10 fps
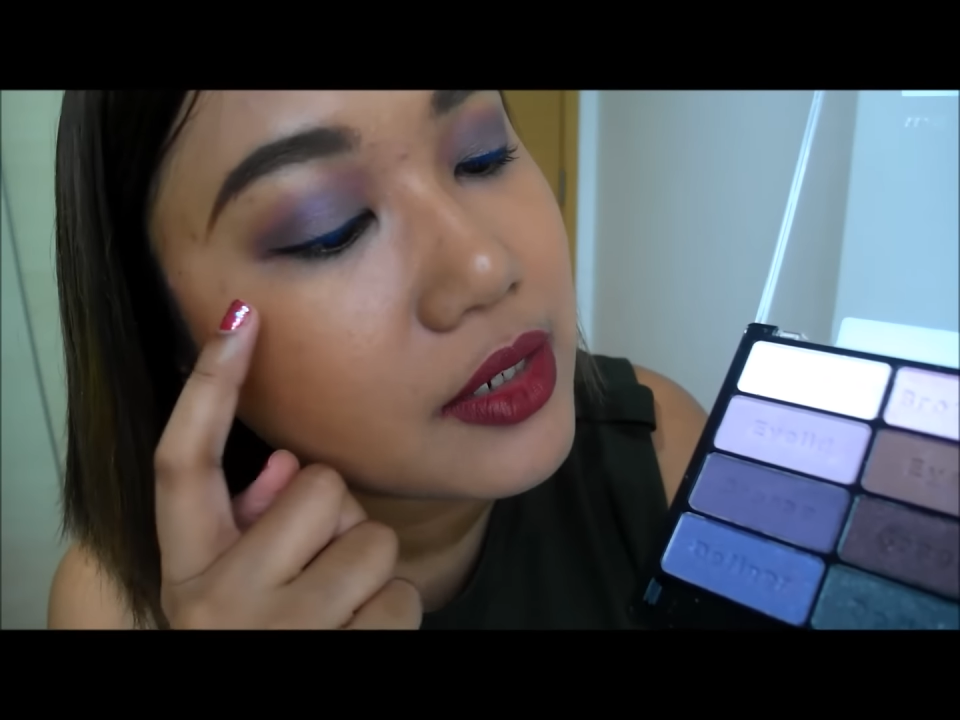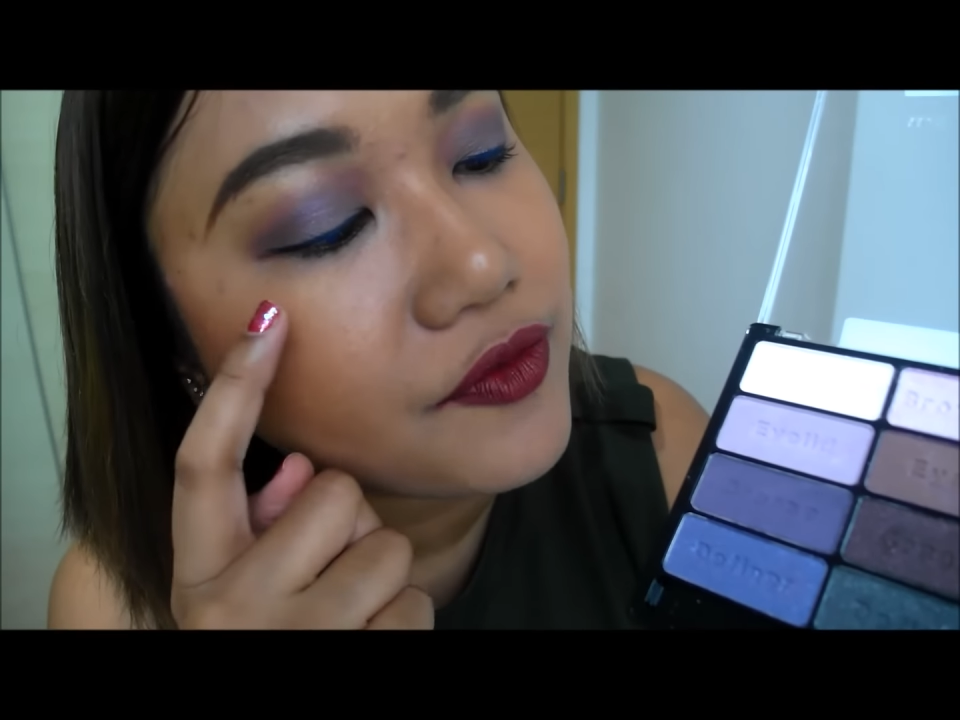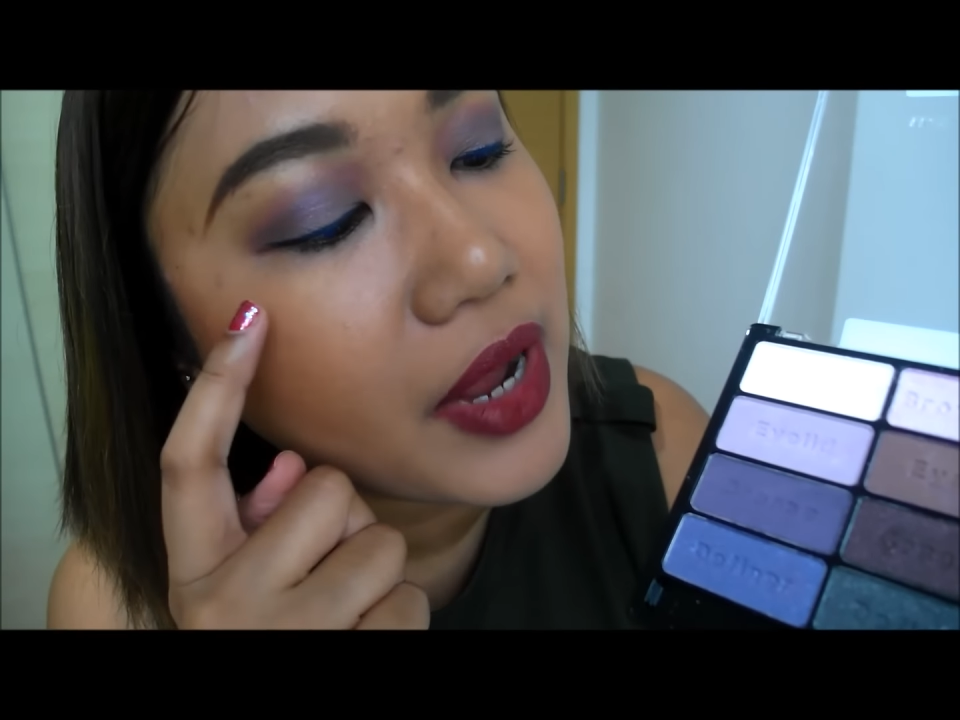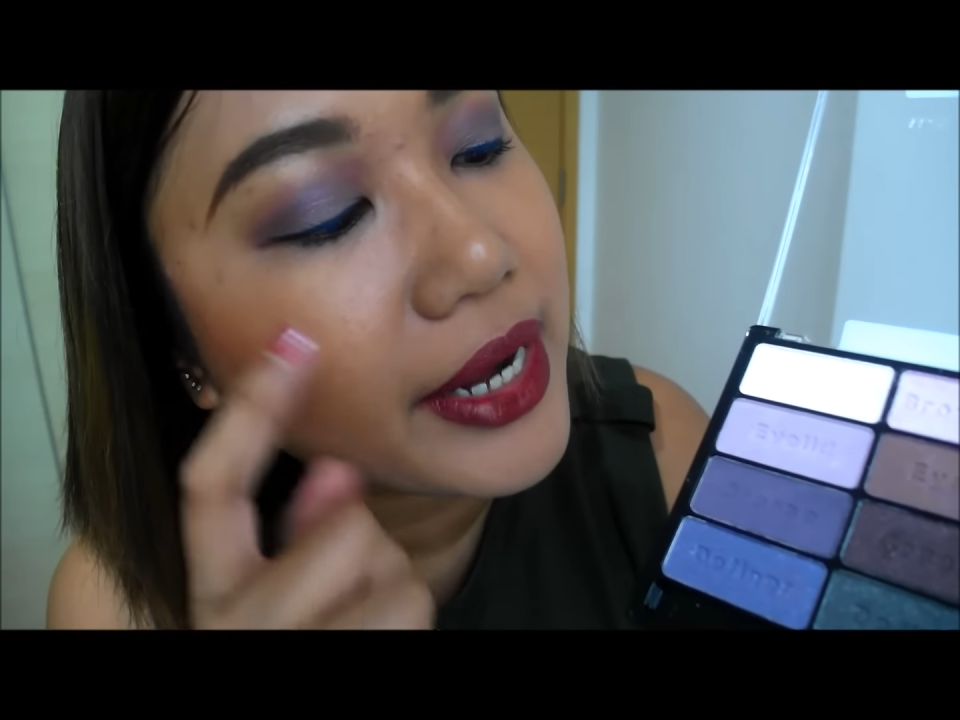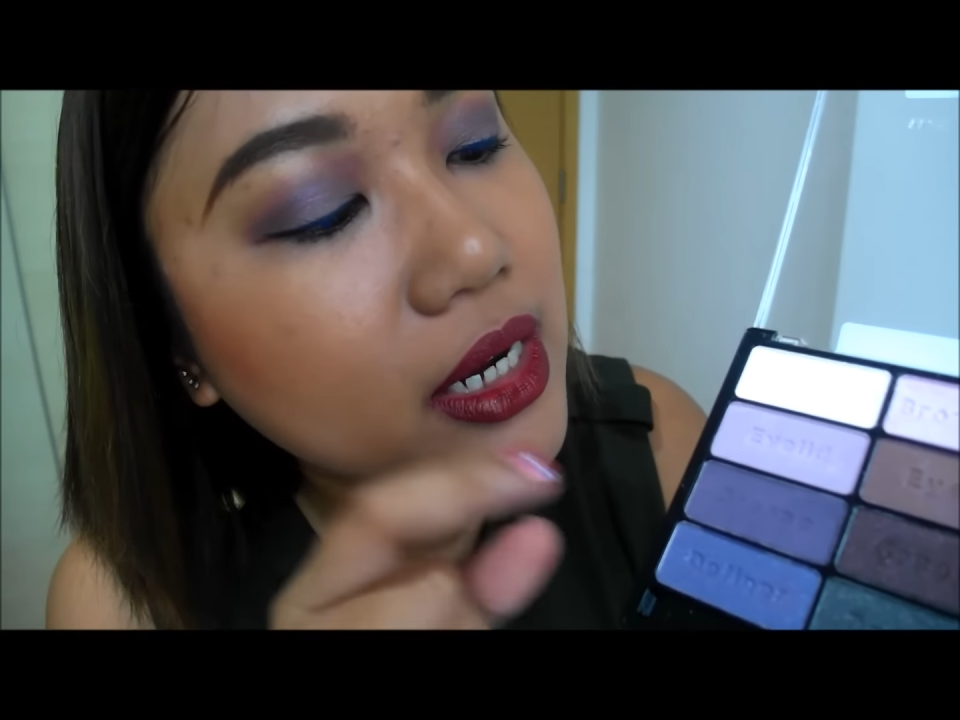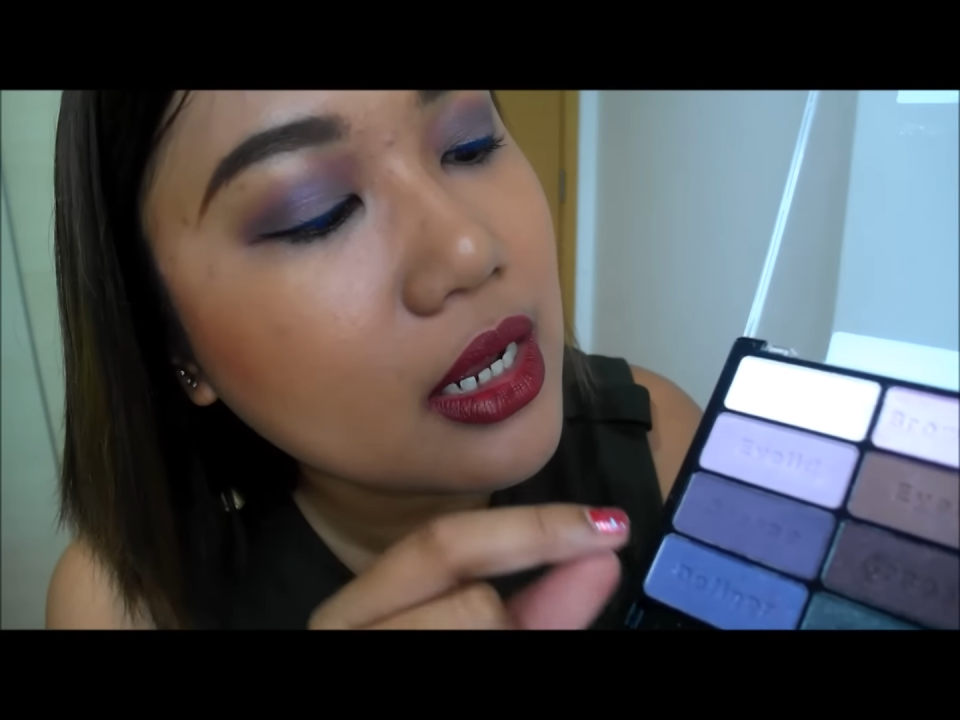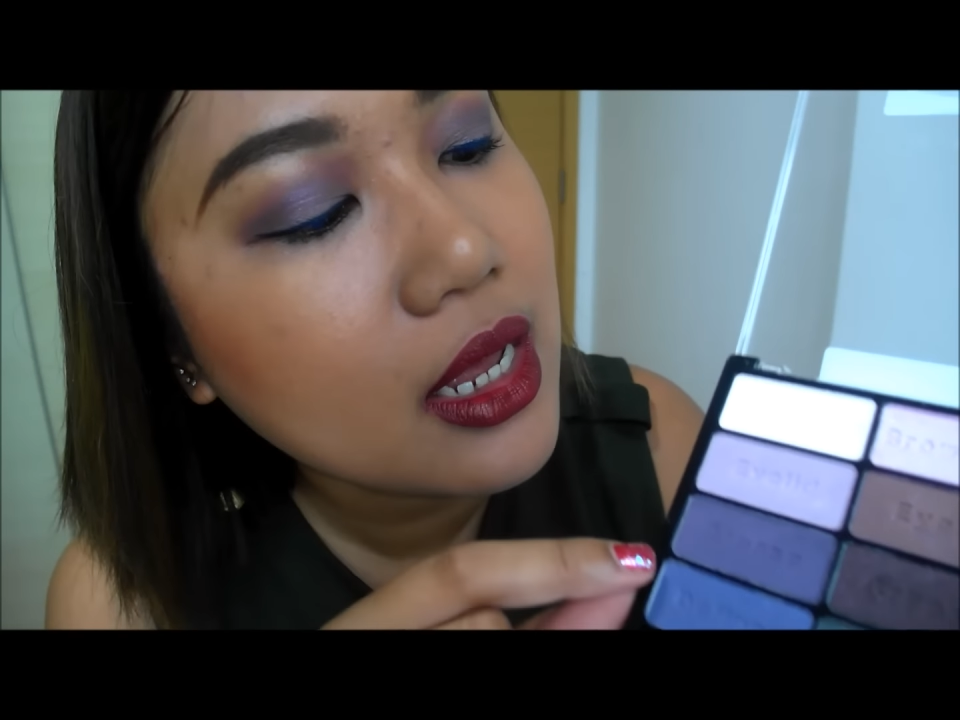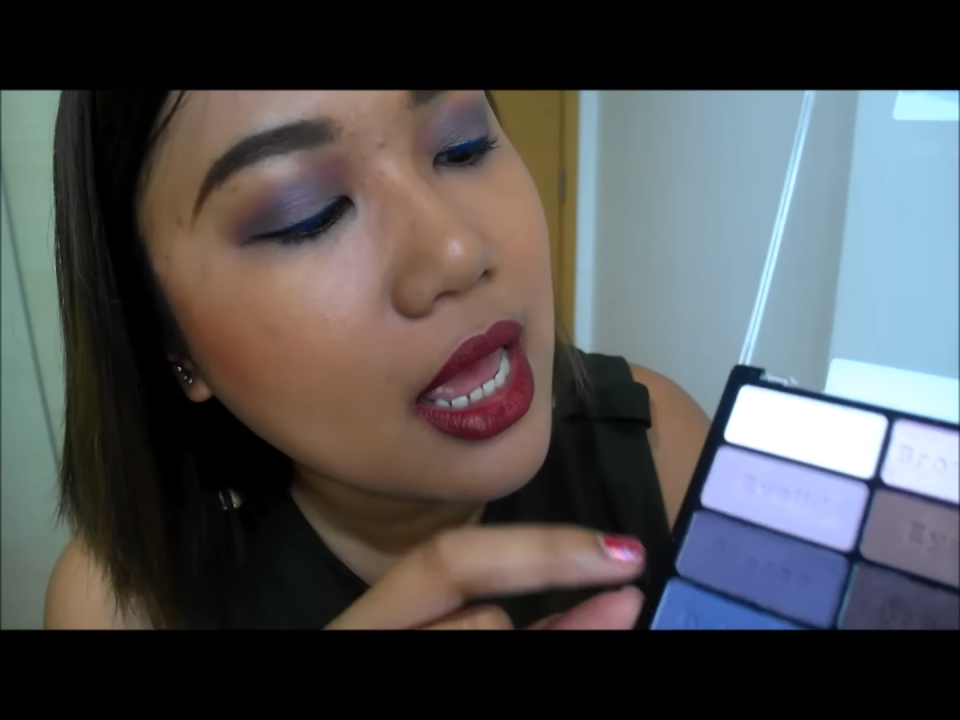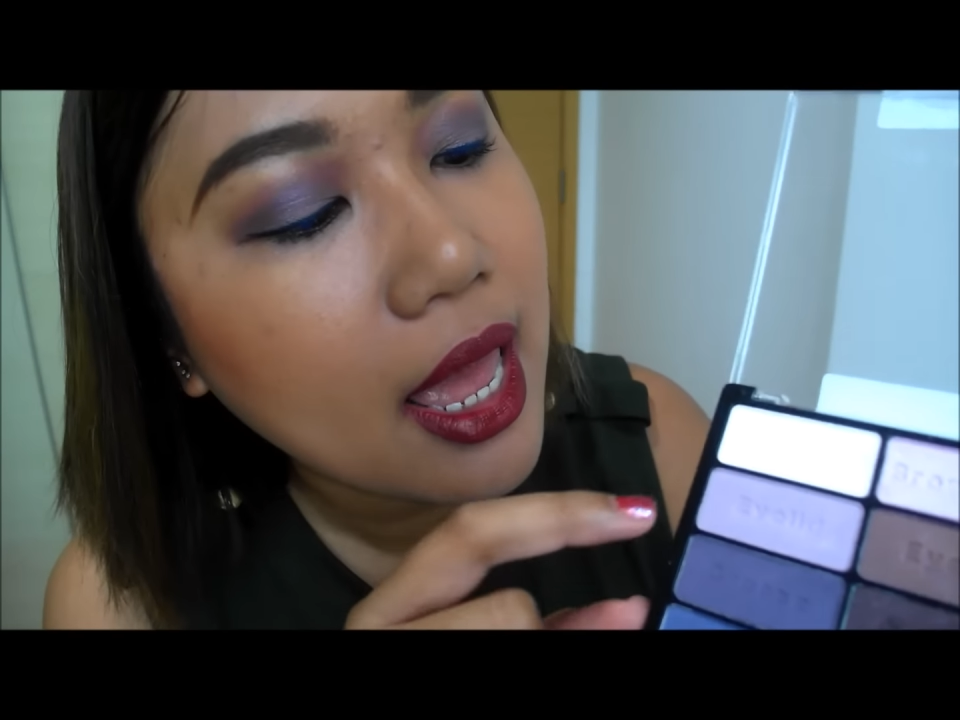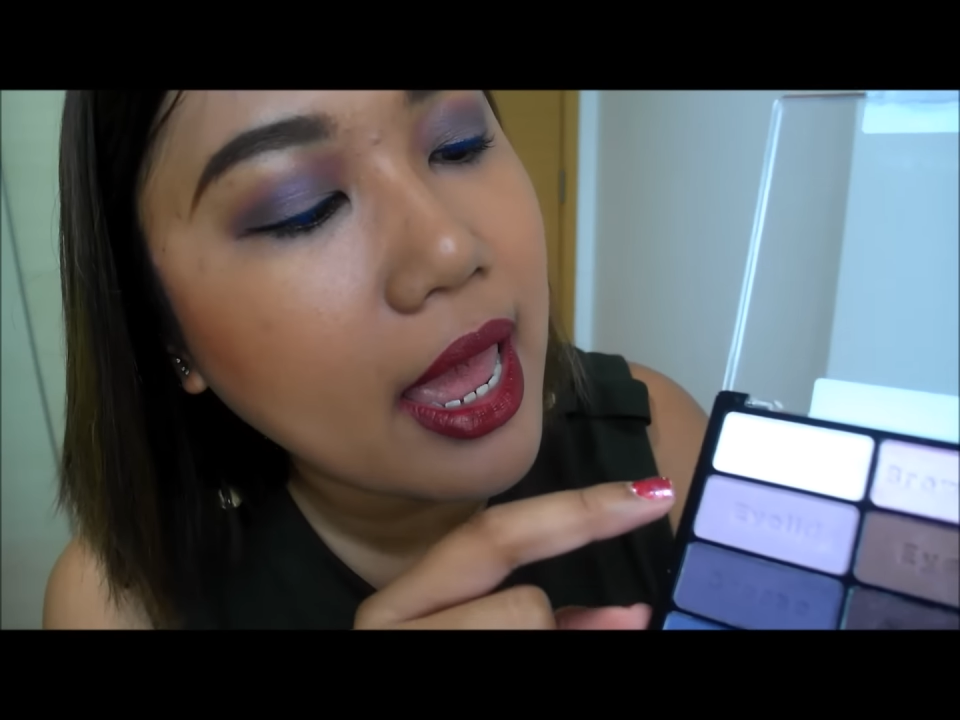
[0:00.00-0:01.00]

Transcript: definer,